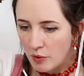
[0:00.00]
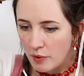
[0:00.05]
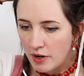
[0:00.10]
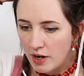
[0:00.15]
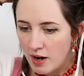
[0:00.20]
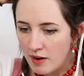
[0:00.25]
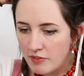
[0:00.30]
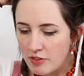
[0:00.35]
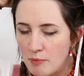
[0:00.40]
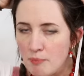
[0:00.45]

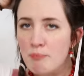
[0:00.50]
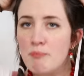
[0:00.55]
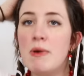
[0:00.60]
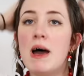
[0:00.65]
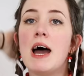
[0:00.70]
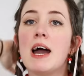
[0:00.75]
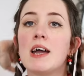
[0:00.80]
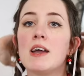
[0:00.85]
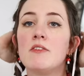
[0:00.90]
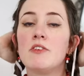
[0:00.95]
going off the
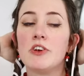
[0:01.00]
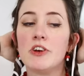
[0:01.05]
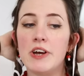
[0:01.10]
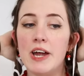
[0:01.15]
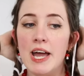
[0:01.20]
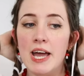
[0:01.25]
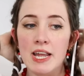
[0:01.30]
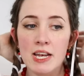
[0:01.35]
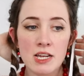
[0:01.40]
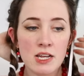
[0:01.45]
back of your
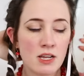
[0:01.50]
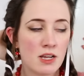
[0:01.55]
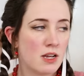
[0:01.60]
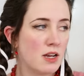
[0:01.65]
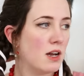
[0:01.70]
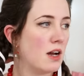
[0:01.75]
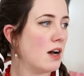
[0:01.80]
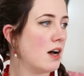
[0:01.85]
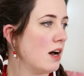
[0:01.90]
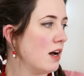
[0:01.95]
head,
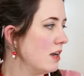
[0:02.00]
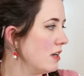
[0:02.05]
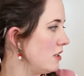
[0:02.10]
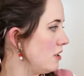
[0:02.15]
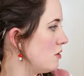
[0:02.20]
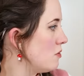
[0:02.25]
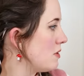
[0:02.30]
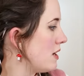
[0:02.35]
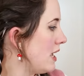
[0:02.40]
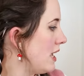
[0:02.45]
uh,
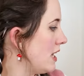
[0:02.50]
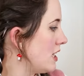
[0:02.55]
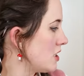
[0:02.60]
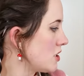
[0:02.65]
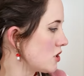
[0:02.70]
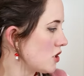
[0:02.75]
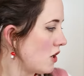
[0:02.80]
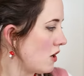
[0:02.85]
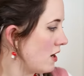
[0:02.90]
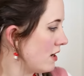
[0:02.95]
you
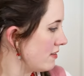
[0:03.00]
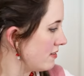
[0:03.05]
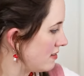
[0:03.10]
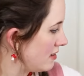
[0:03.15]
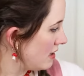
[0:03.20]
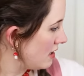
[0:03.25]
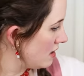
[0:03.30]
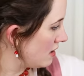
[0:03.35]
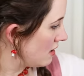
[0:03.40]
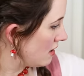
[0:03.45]
can
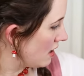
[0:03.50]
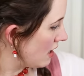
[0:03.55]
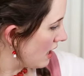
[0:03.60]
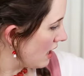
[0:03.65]
toss in